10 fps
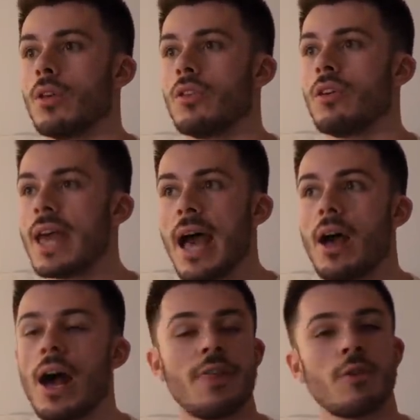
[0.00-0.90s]
So
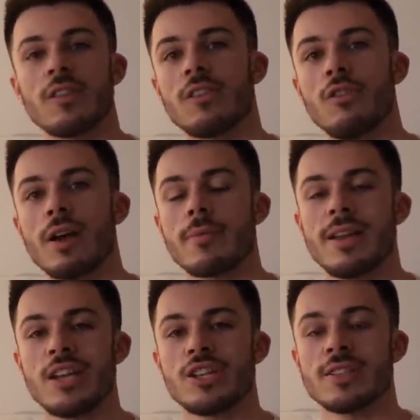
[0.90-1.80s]
yeah, those are the two
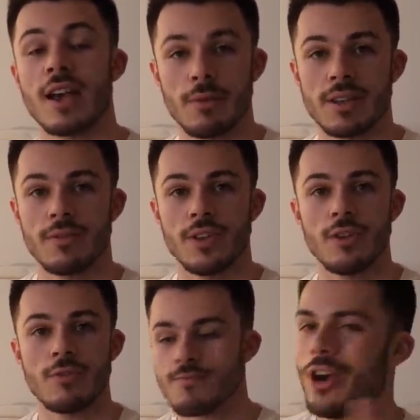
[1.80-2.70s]
recommendations I would give you.